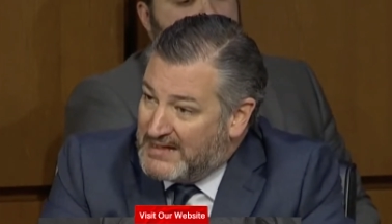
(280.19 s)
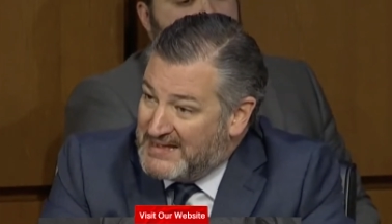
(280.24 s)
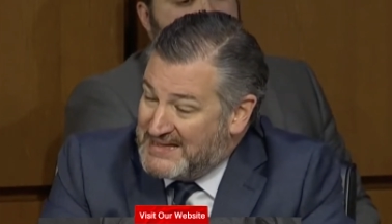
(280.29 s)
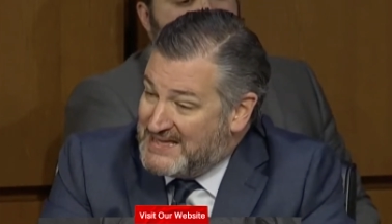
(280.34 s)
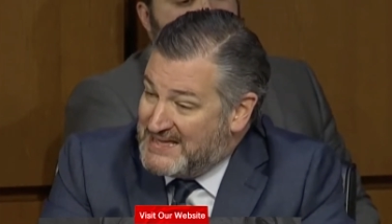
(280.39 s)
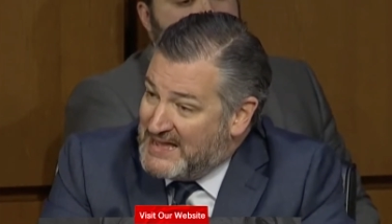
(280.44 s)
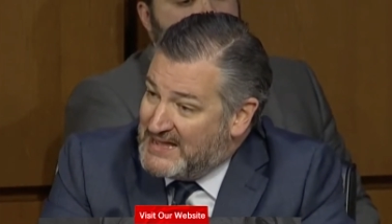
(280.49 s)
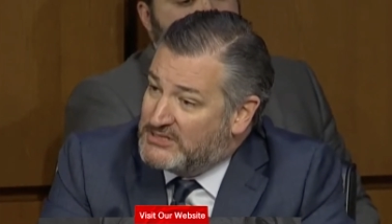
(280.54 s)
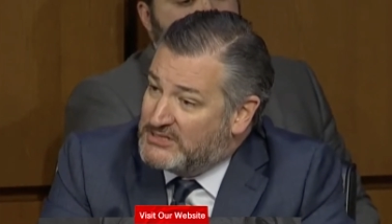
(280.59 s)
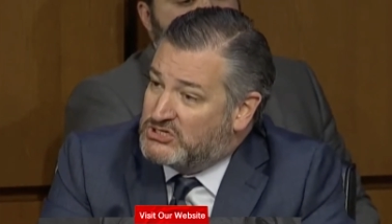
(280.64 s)

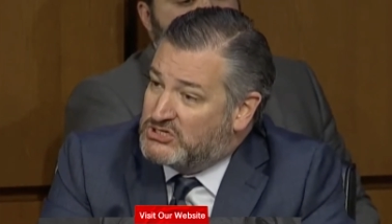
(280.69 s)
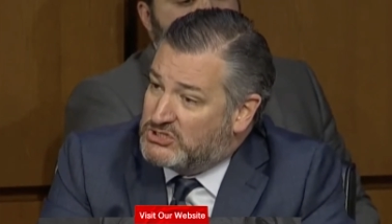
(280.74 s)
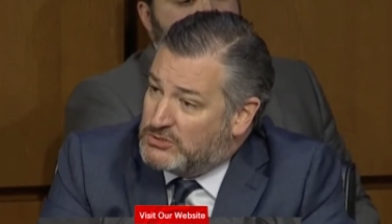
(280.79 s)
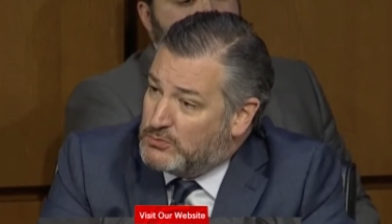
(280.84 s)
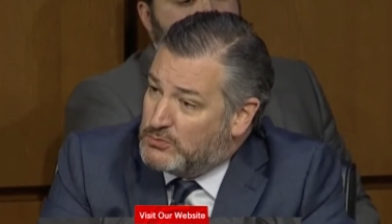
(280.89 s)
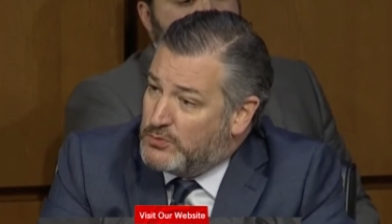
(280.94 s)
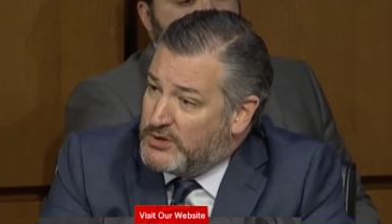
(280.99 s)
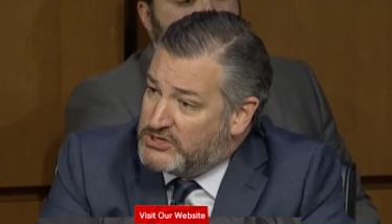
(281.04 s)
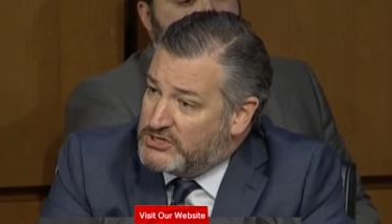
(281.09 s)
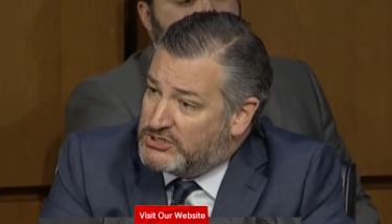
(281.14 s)
against
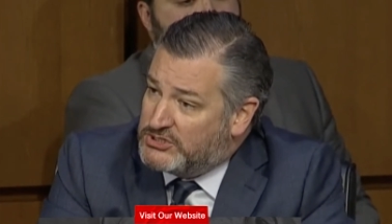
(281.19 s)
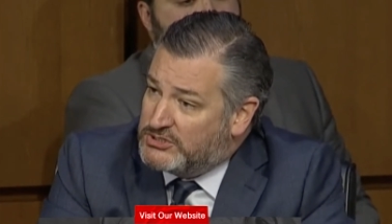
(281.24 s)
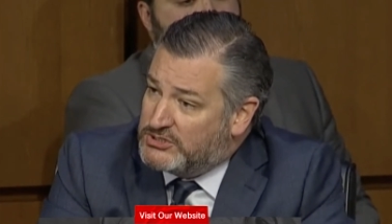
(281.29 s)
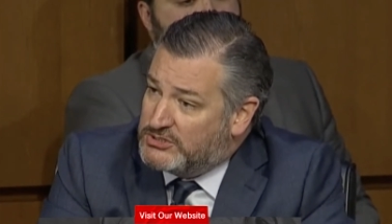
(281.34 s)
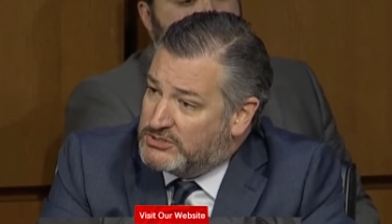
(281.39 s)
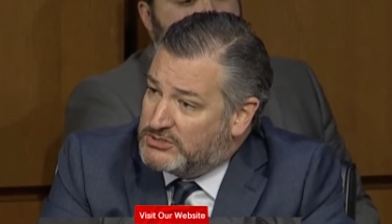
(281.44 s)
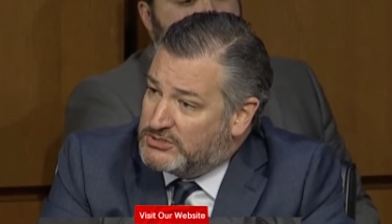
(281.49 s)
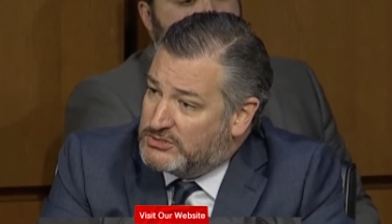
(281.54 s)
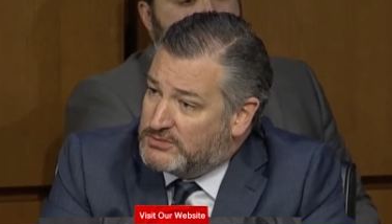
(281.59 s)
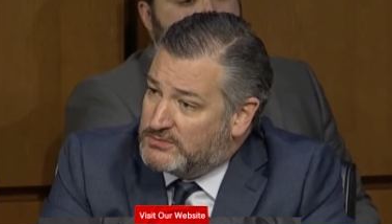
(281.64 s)
the
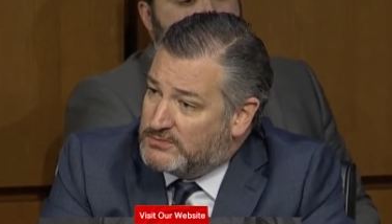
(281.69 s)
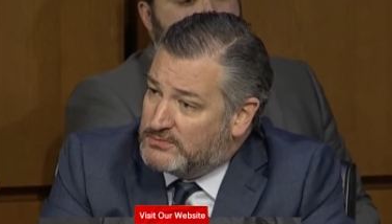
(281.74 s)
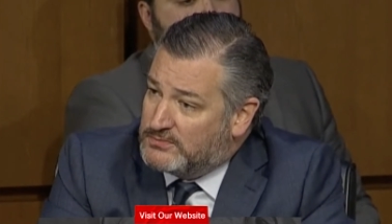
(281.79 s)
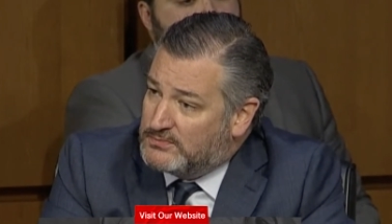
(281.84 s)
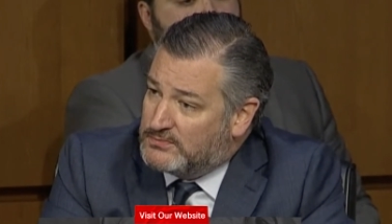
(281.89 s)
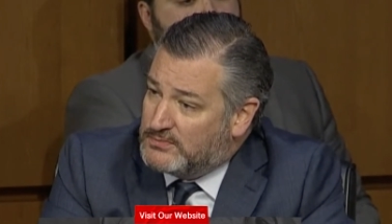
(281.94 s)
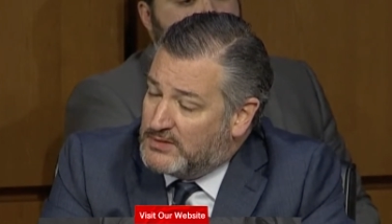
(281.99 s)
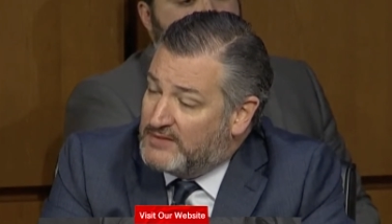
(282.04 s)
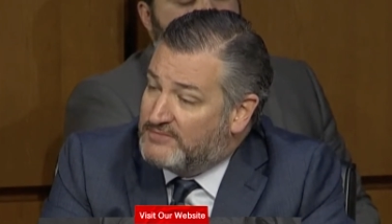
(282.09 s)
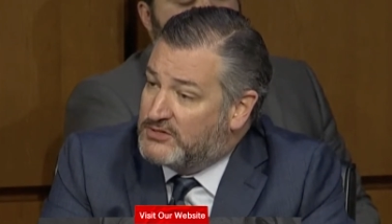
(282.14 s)
wishes
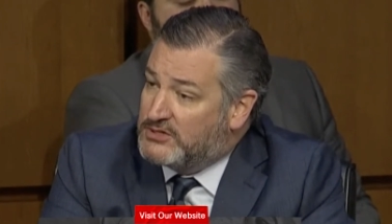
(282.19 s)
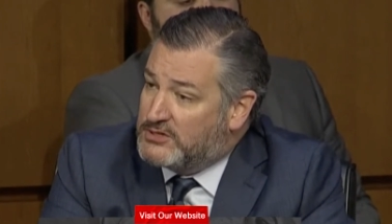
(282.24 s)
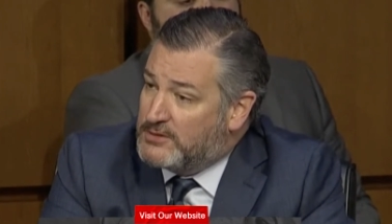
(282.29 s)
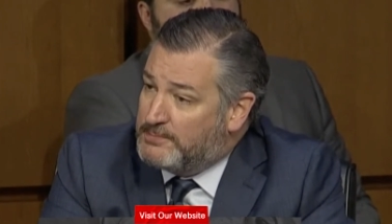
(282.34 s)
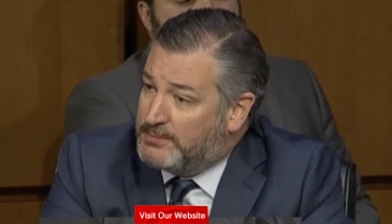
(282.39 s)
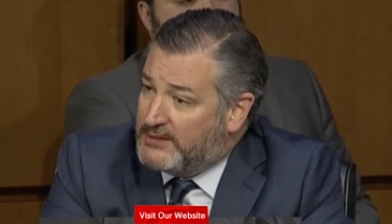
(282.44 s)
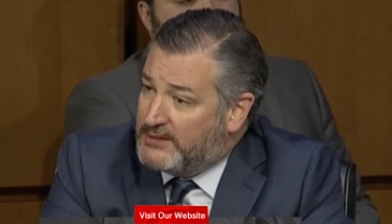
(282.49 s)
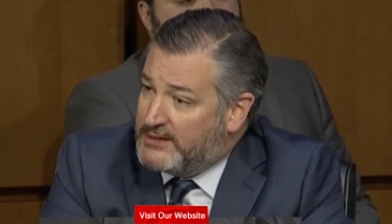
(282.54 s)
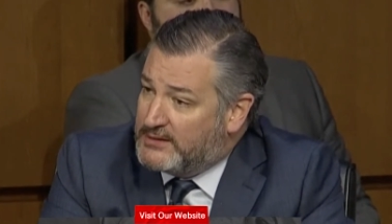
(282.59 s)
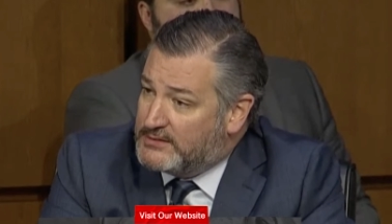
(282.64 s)
of the
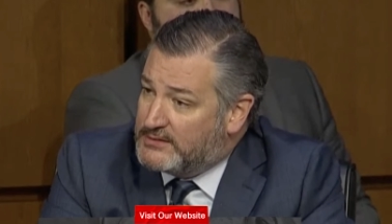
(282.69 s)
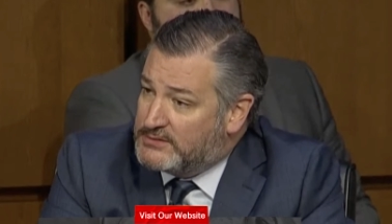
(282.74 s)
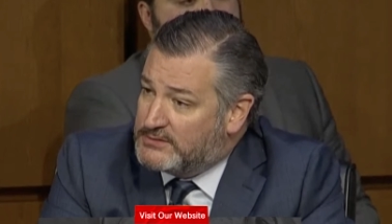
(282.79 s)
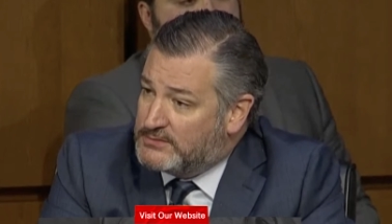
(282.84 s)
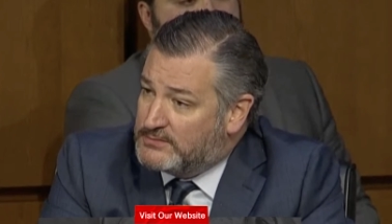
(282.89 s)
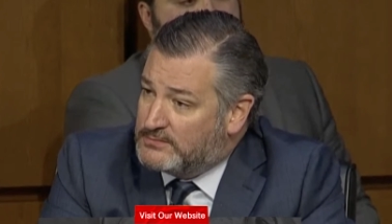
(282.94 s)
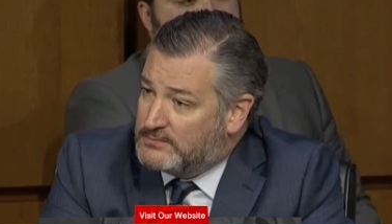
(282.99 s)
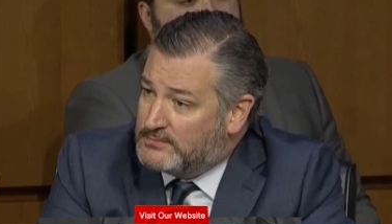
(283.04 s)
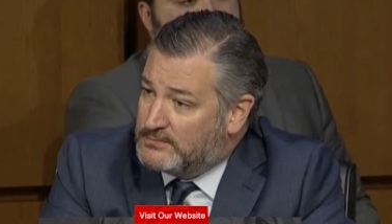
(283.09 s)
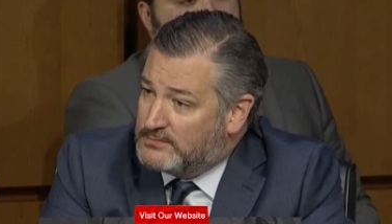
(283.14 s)

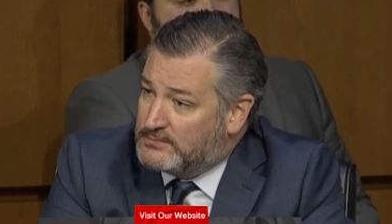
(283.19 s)
complainant.